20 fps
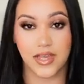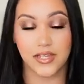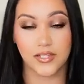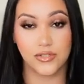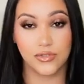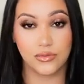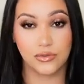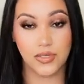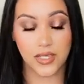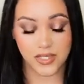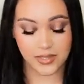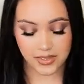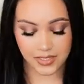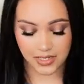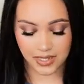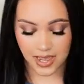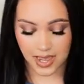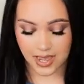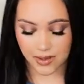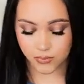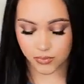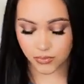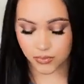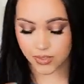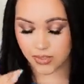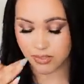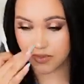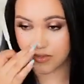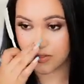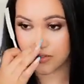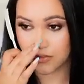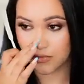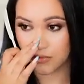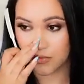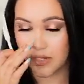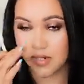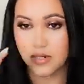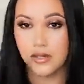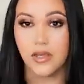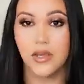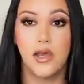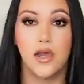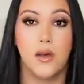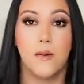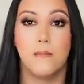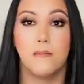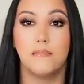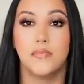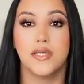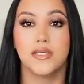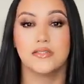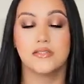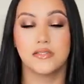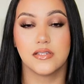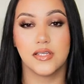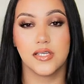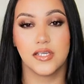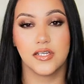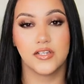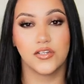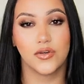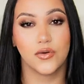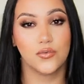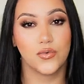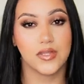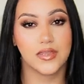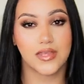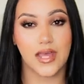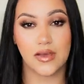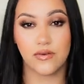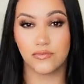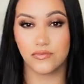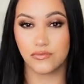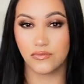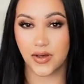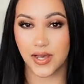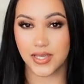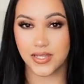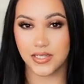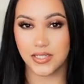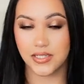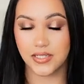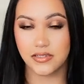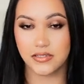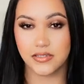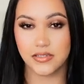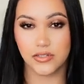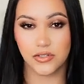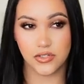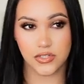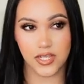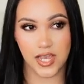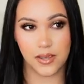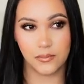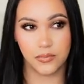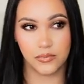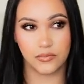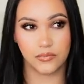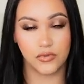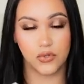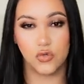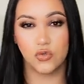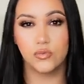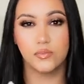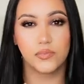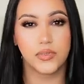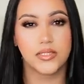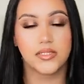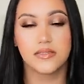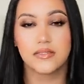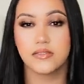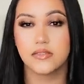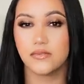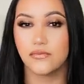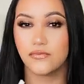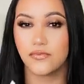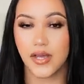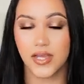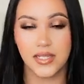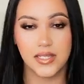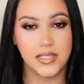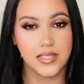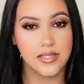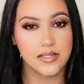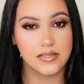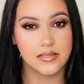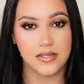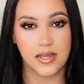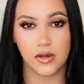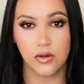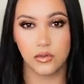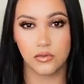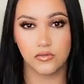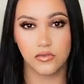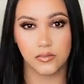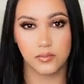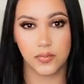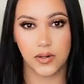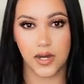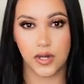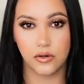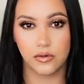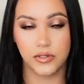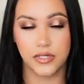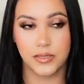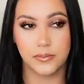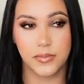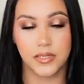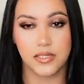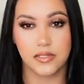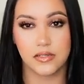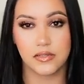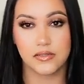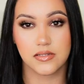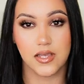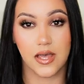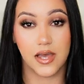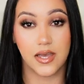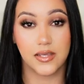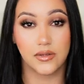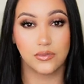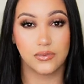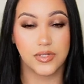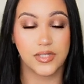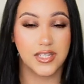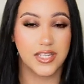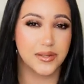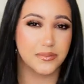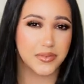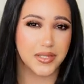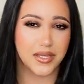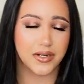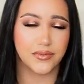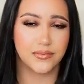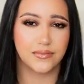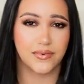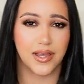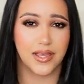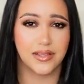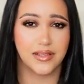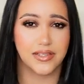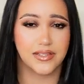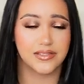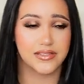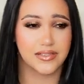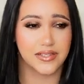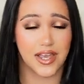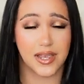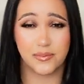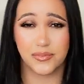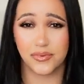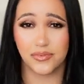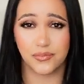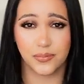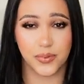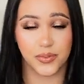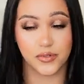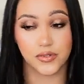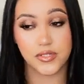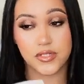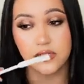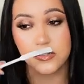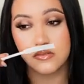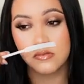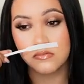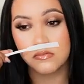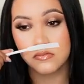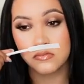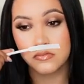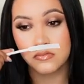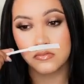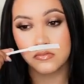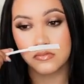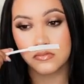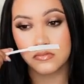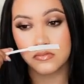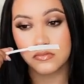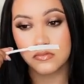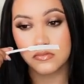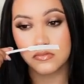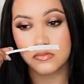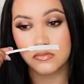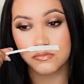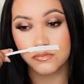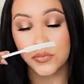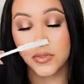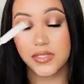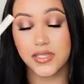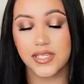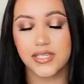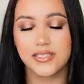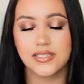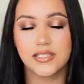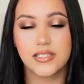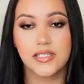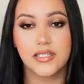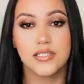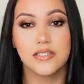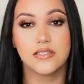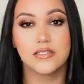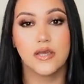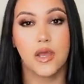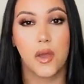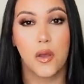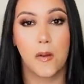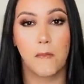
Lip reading: I do get the apple in this one mixed in with that violet type of note, but it's the violet is not overpowering because I really am not a violet type of person, but they did it